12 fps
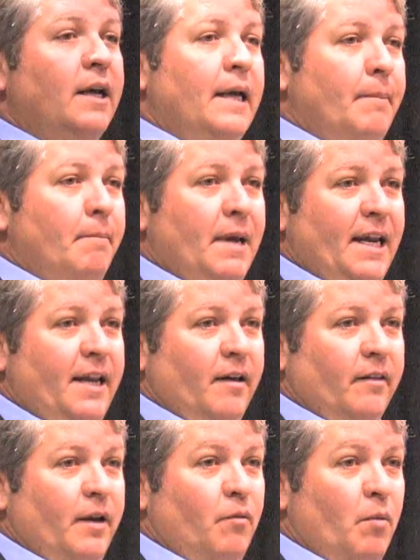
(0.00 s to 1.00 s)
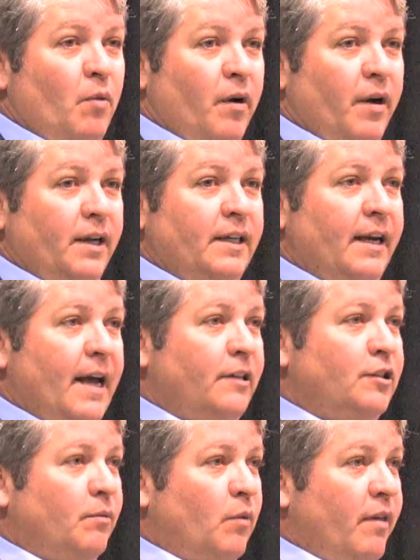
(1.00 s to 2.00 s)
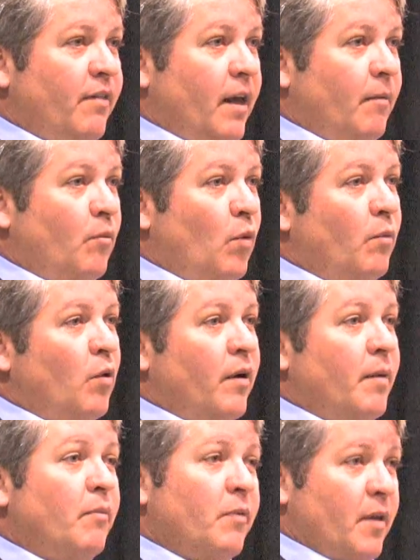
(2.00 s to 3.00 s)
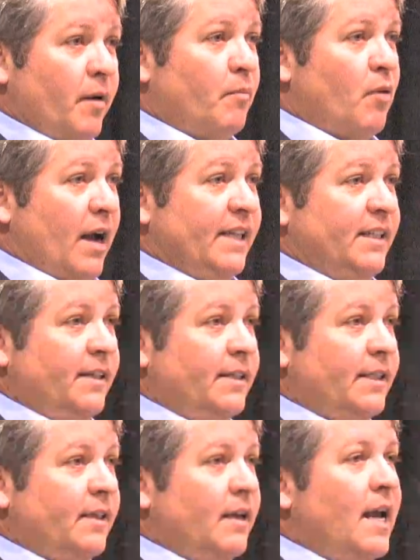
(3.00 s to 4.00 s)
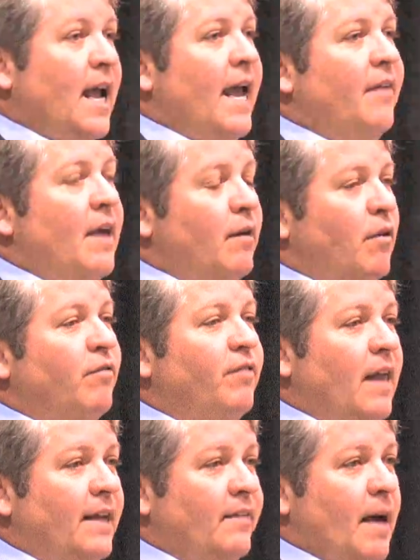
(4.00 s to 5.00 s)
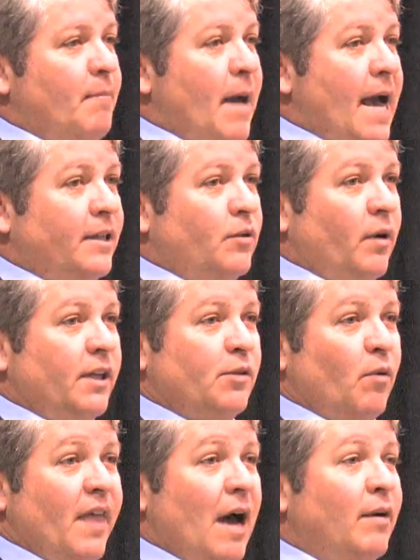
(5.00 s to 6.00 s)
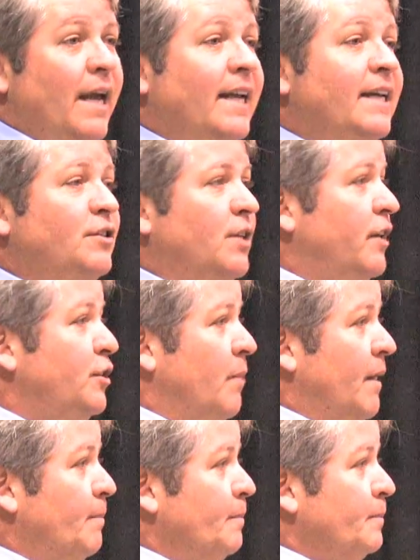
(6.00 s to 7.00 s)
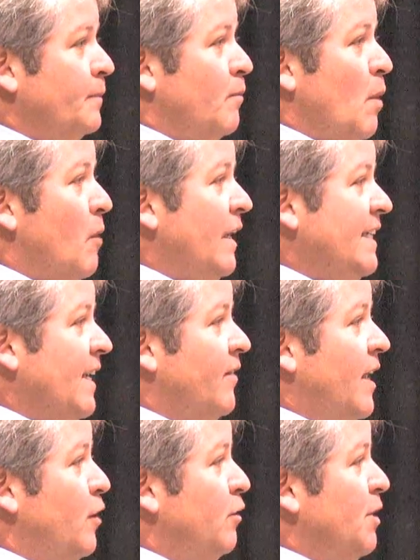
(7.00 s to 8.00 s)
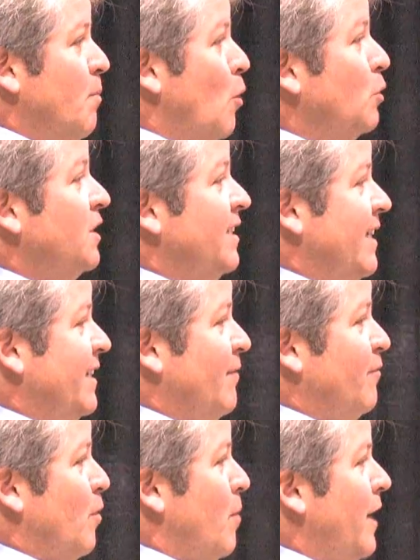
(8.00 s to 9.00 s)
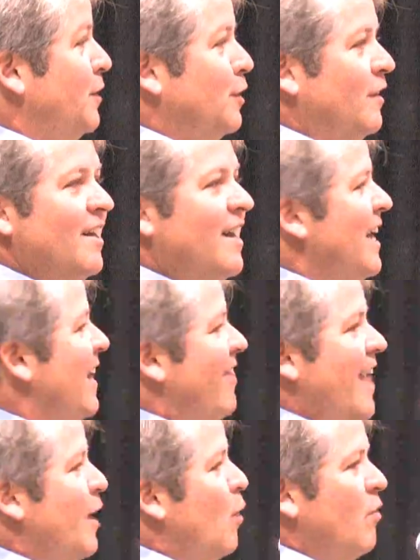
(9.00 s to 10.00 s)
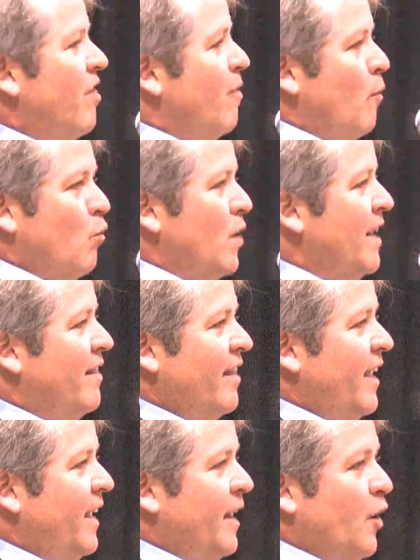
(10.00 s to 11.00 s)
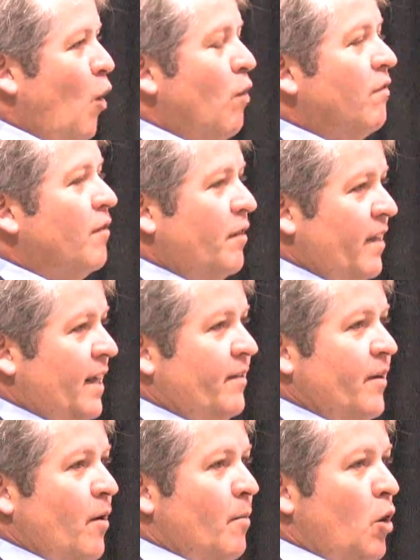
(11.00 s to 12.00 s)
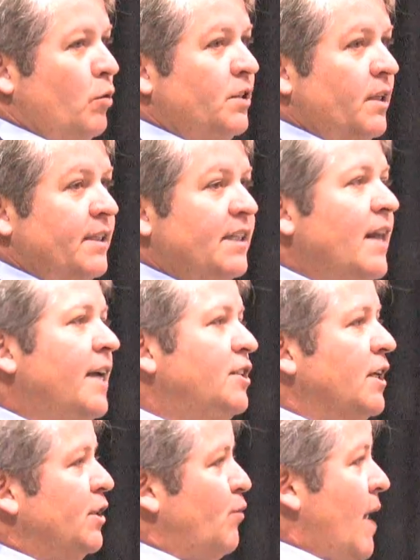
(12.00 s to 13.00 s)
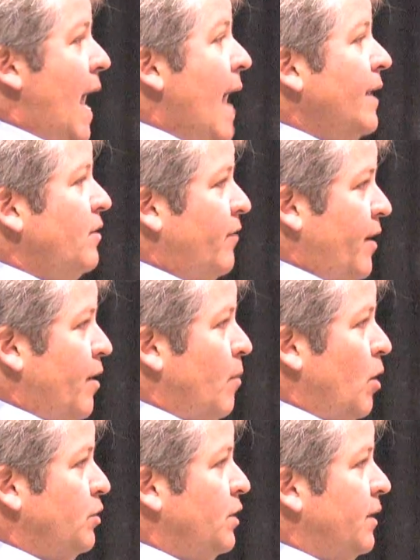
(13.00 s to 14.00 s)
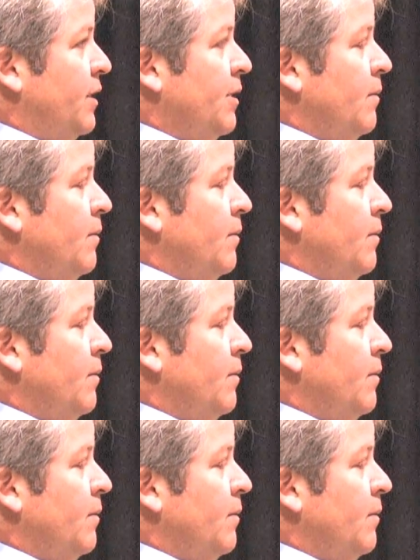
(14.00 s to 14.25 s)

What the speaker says: immediately when we're in connection with them, when we're in their presence. And they reflect that back to us without any judgment. Remember I said they use emotions as information. They don't rethink and overthink their emotions. They just react to their emotions.